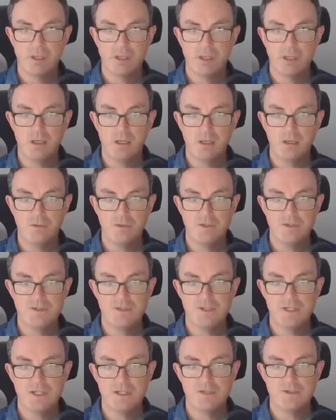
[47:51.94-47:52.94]
Uh,
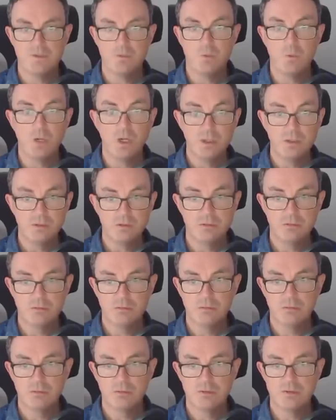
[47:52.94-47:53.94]
this is a 1,
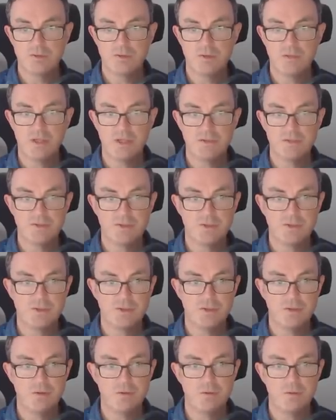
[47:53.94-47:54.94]
so that's a
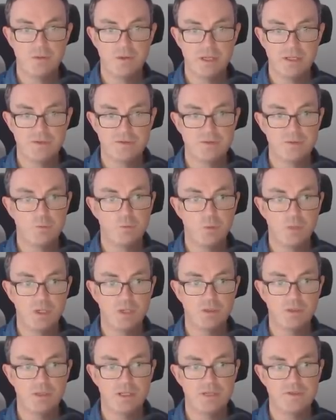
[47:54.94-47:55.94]
2, that's a
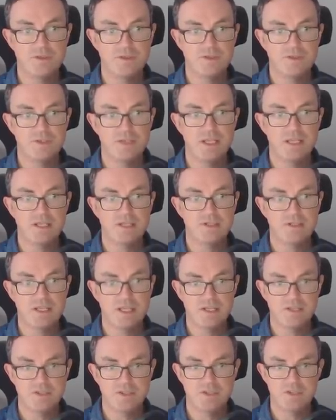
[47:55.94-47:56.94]
1, that's a 6,
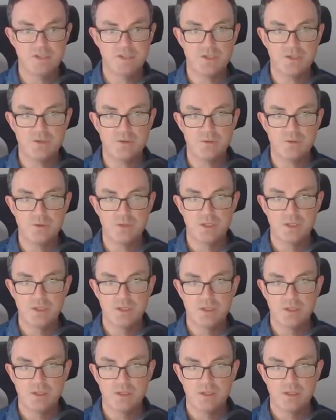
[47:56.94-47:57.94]
that's a 2.
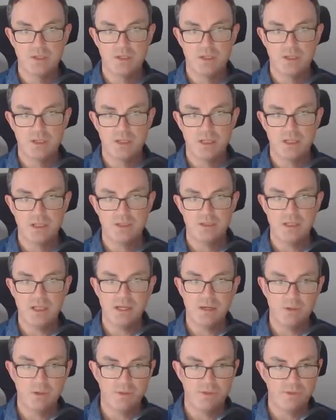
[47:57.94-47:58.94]
And
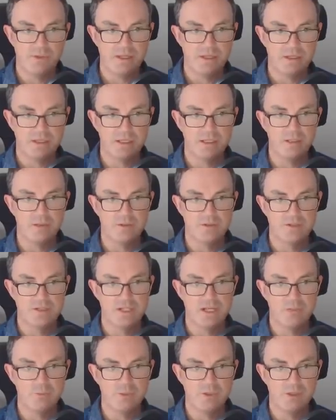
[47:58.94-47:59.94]
now I think it looks
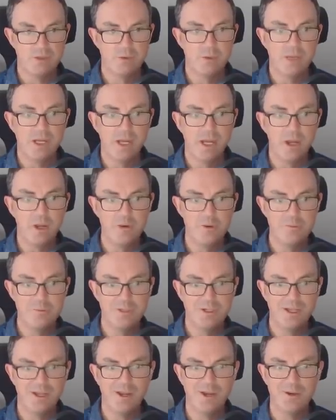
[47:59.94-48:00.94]
like we're, we're home
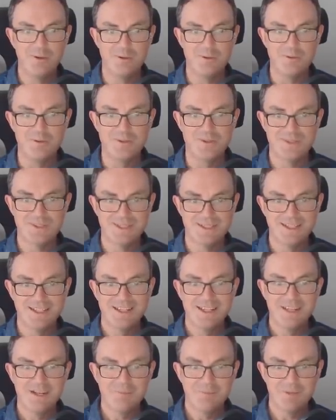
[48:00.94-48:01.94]
and host,
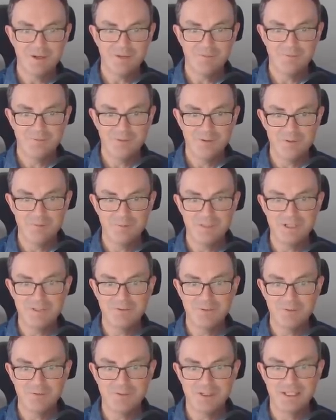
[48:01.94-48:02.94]
but for a bit
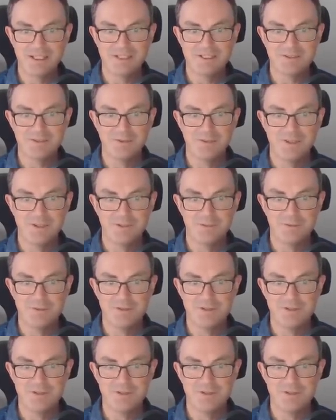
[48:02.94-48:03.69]
of a ricket on the old